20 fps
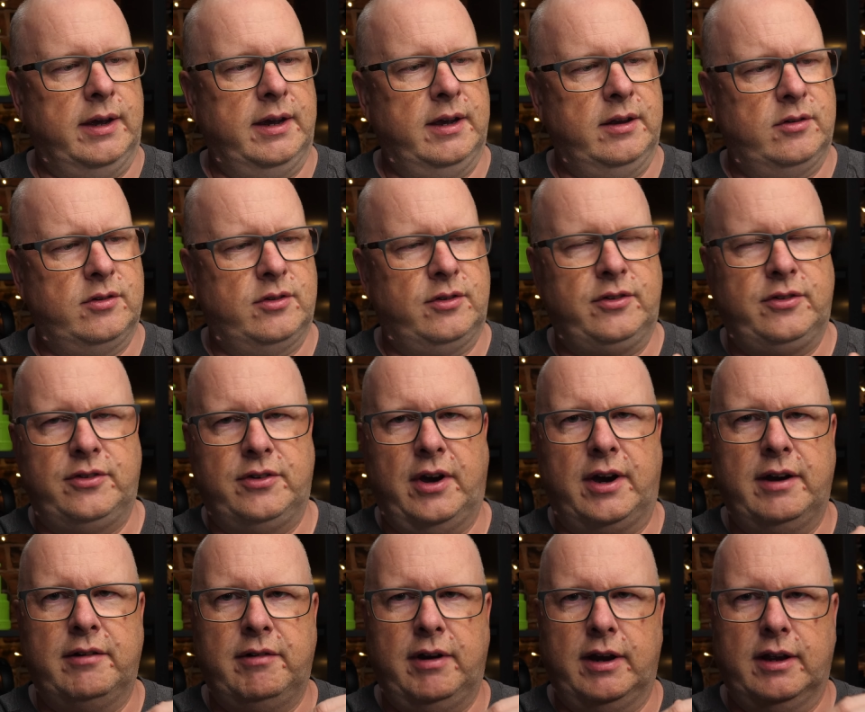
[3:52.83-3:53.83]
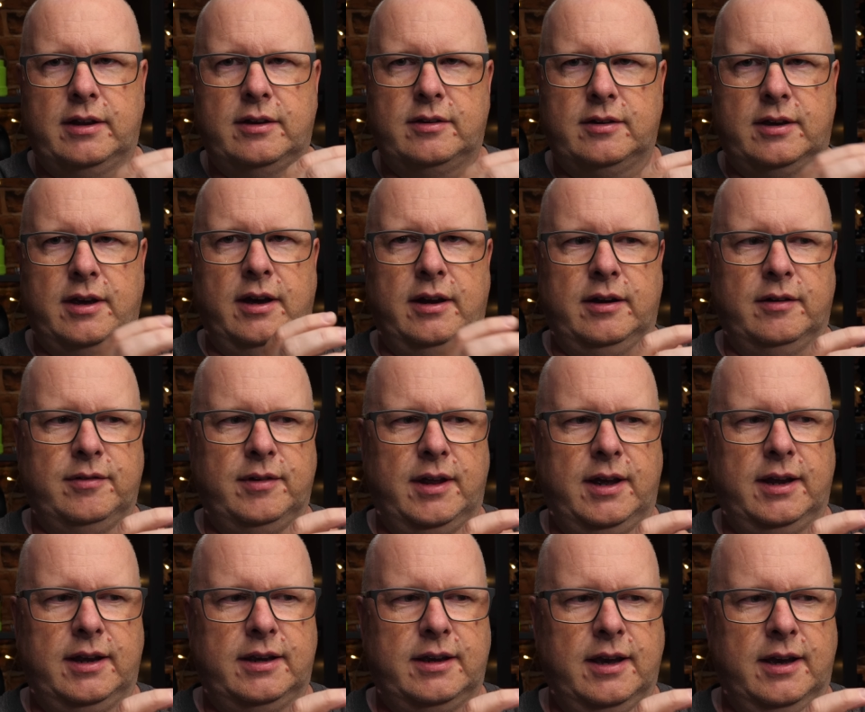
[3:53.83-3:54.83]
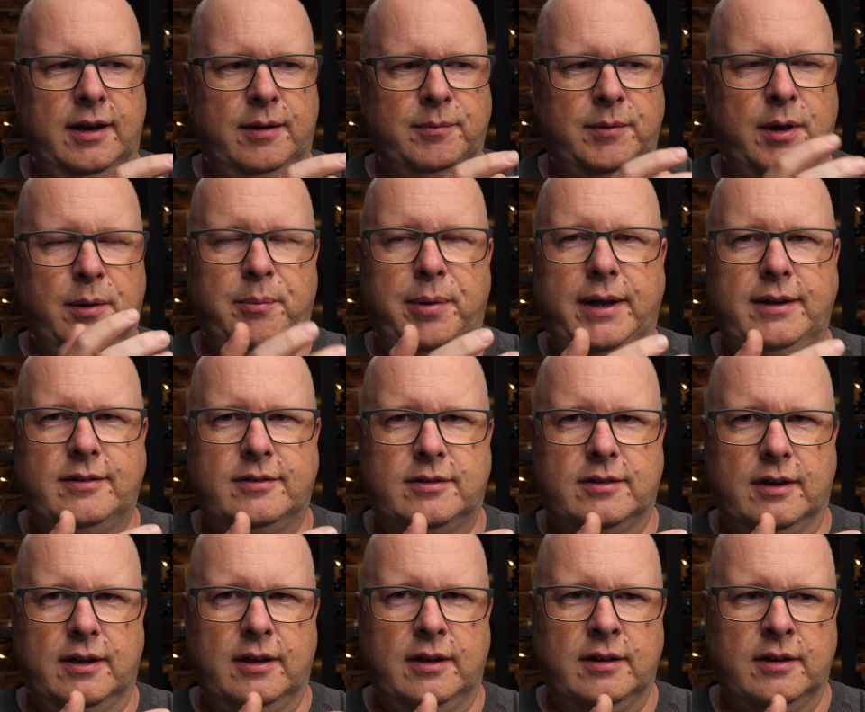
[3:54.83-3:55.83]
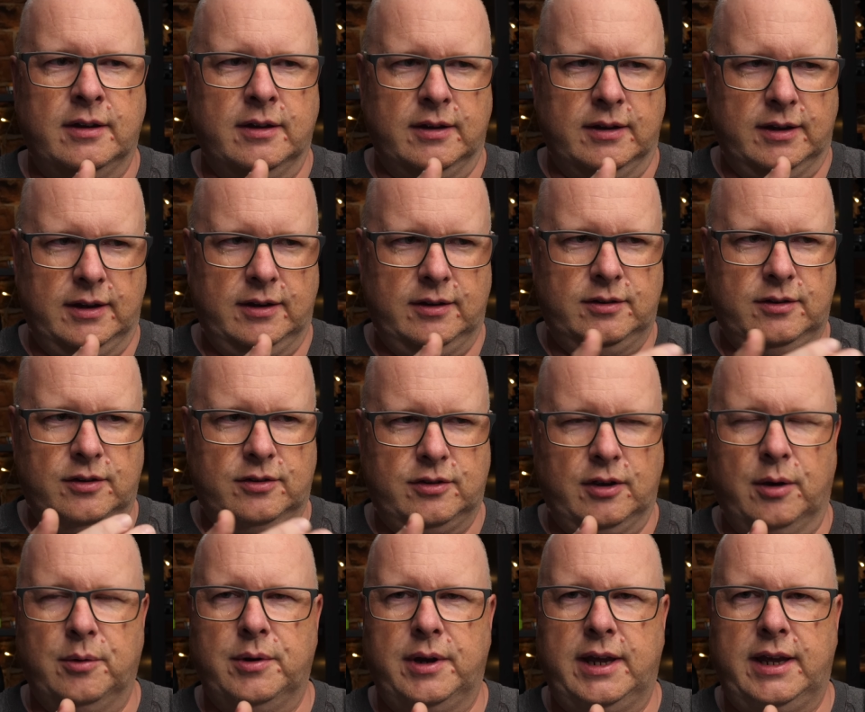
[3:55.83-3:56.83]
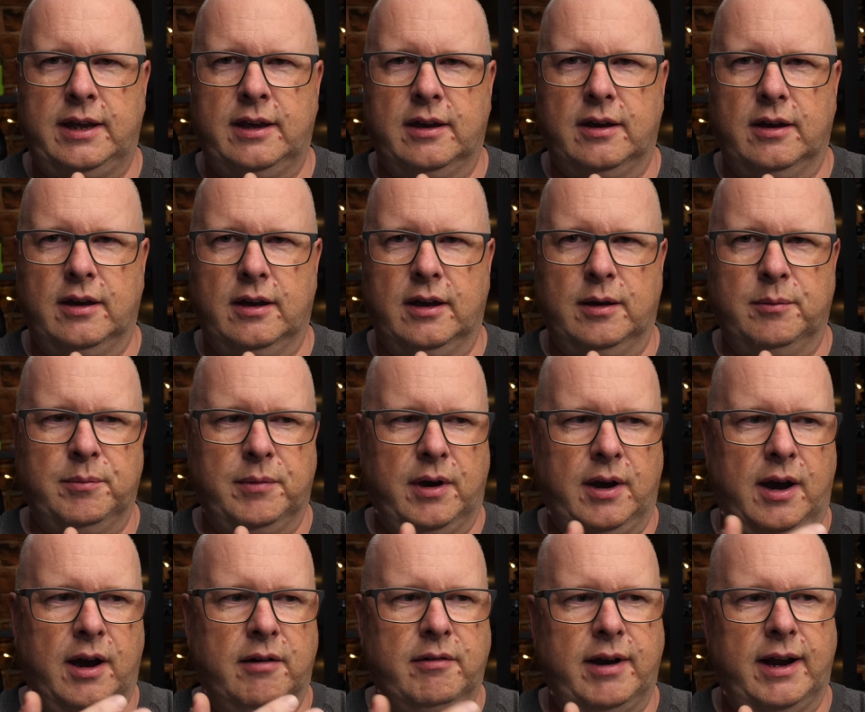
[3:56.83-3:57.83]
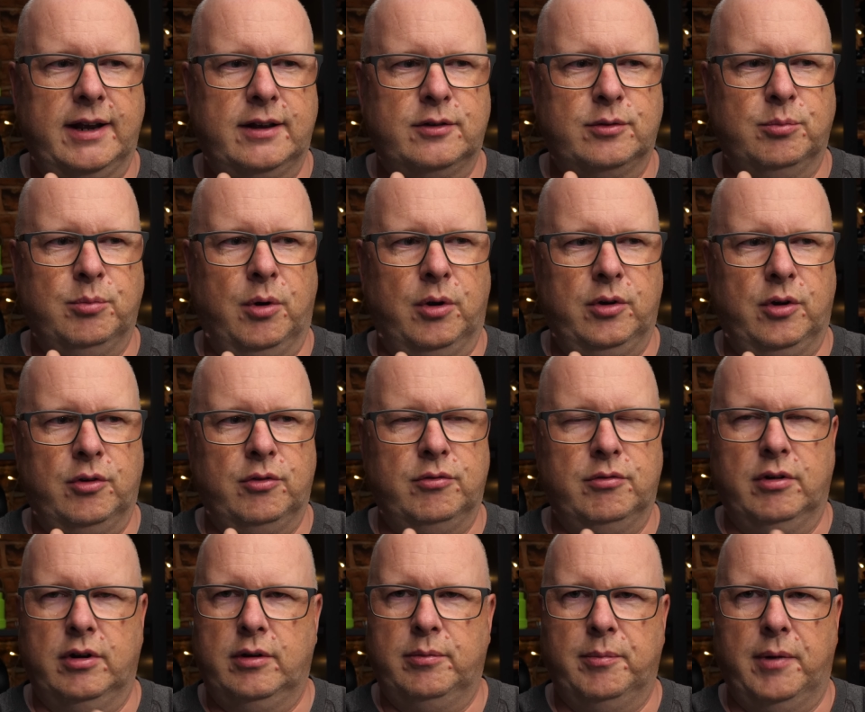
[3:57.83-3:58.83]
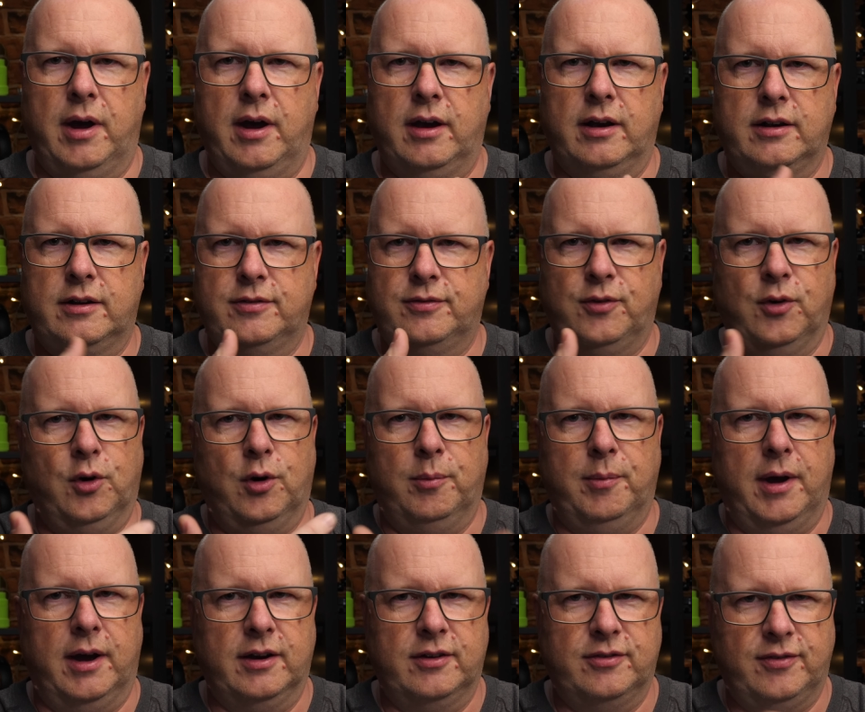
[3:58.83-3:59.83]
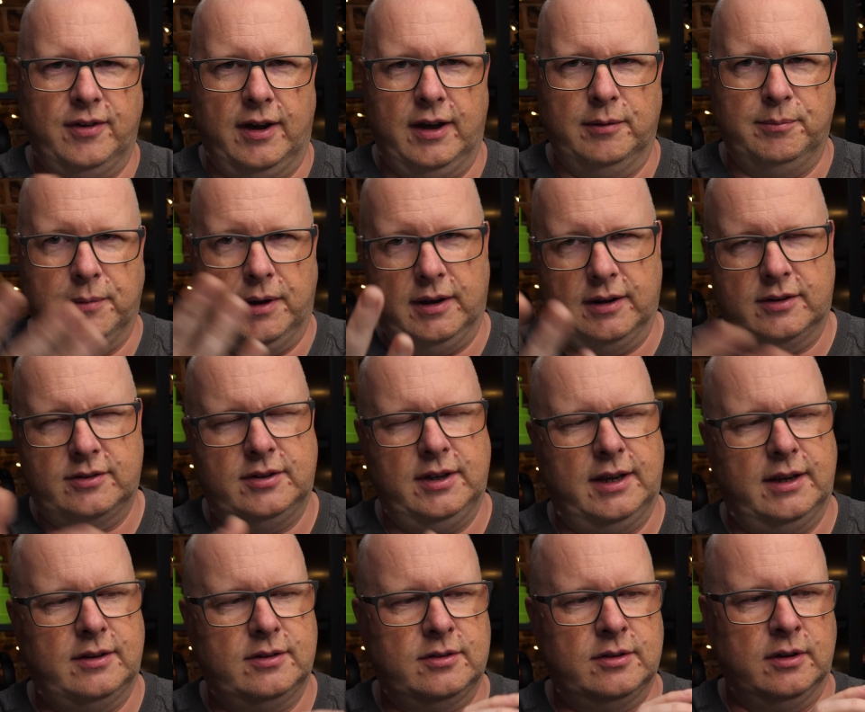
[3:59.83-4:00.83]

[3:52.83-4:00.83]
Its direct kind of like competitor is the Sony RX100 Mark IV, Mark V, Mark VI,